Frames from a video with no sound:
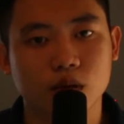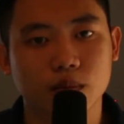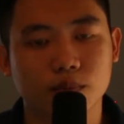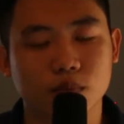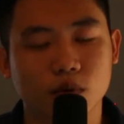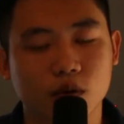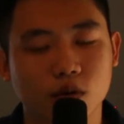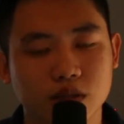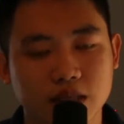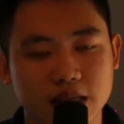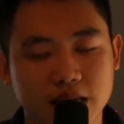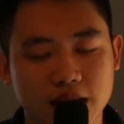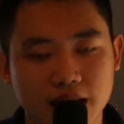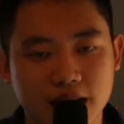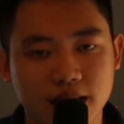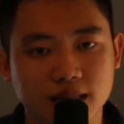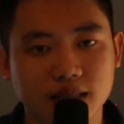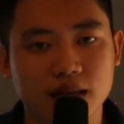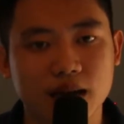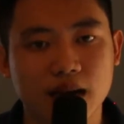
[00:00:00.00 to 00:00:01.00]

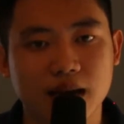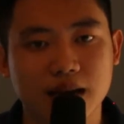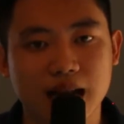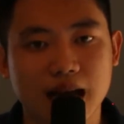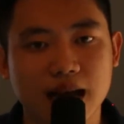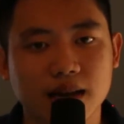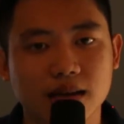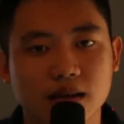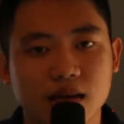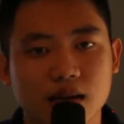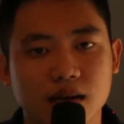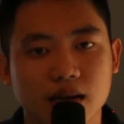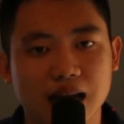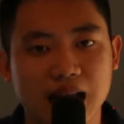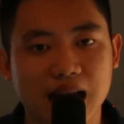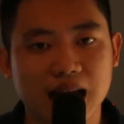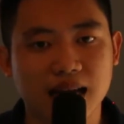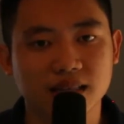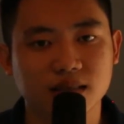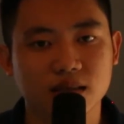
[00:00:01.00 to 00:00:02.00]
protease that
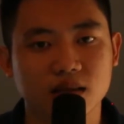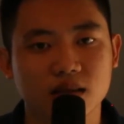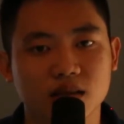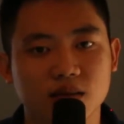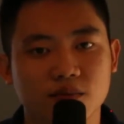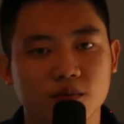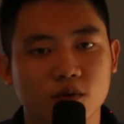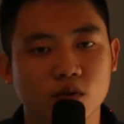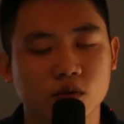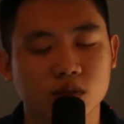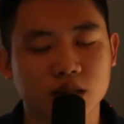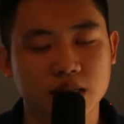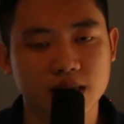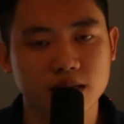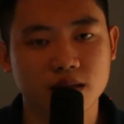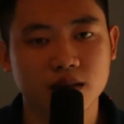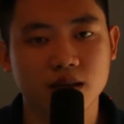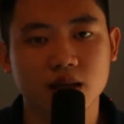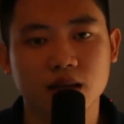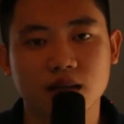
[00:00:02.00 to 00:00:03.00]
lies the
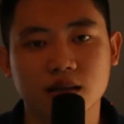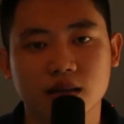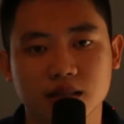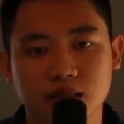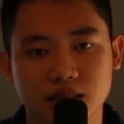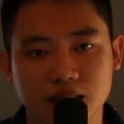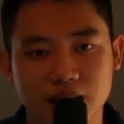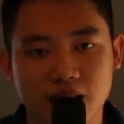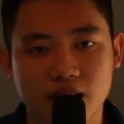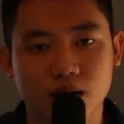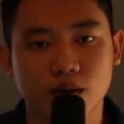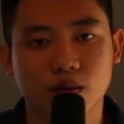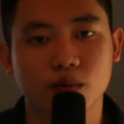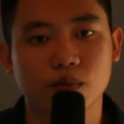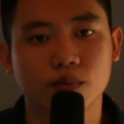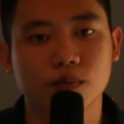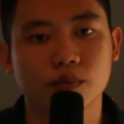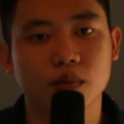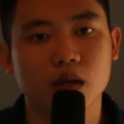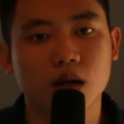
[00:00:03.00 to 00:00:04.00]
protein in the cell
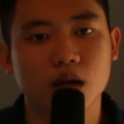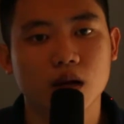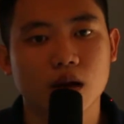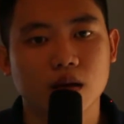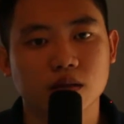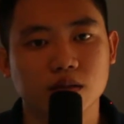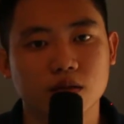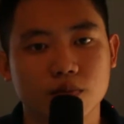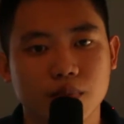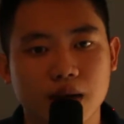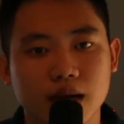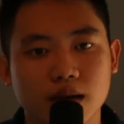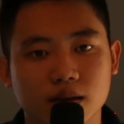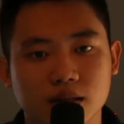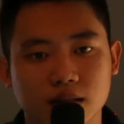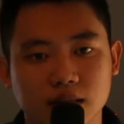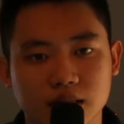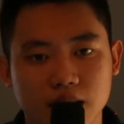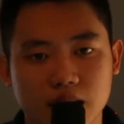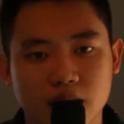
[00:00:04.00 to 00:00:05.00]
to make
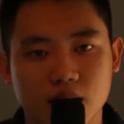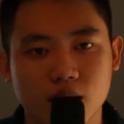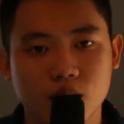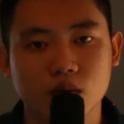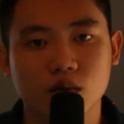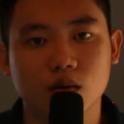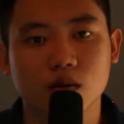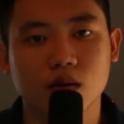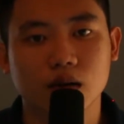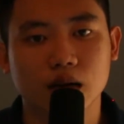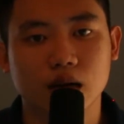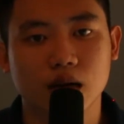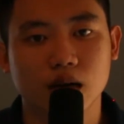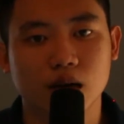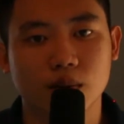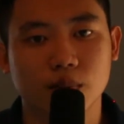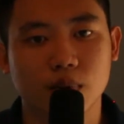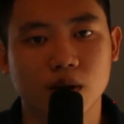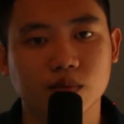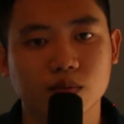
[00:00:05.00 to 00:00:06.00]
the cell
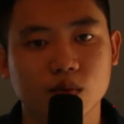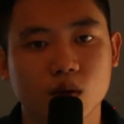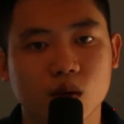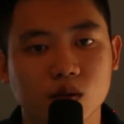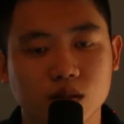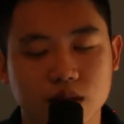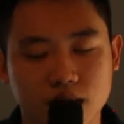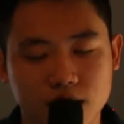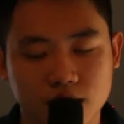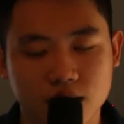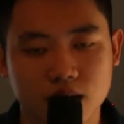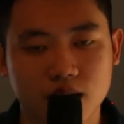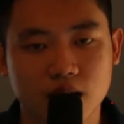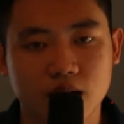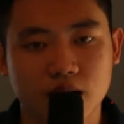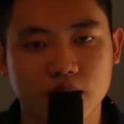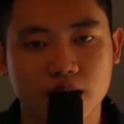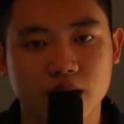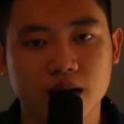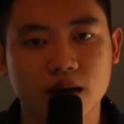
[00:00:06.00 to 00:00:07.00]
apoptosis
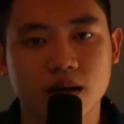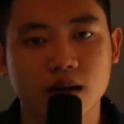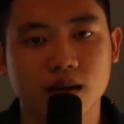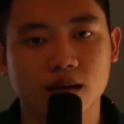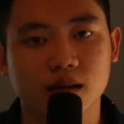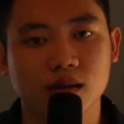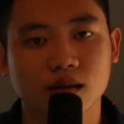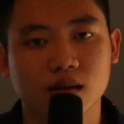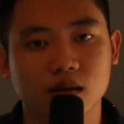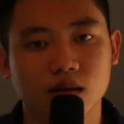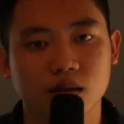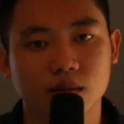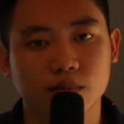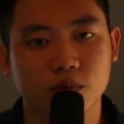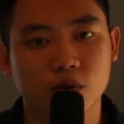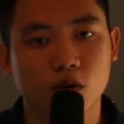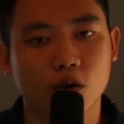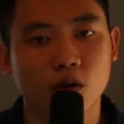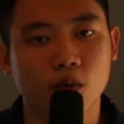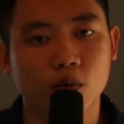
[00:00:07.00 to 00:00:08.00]
is a
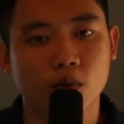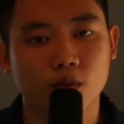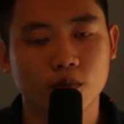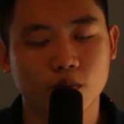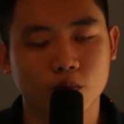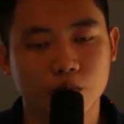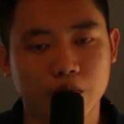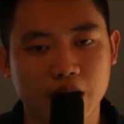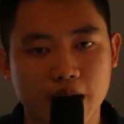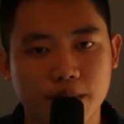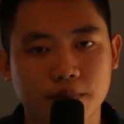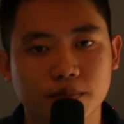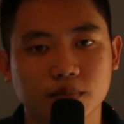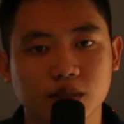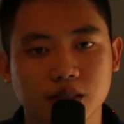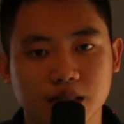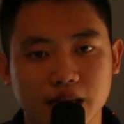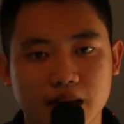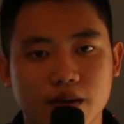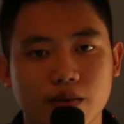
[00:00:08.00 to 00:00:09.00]
programmed
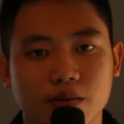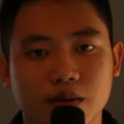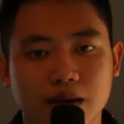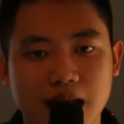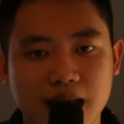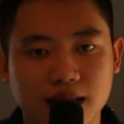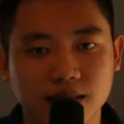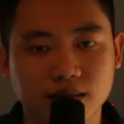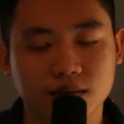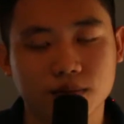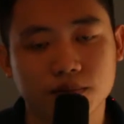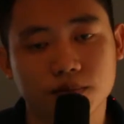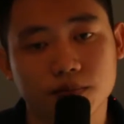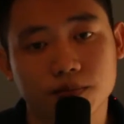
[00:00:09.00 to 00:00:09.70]
cell death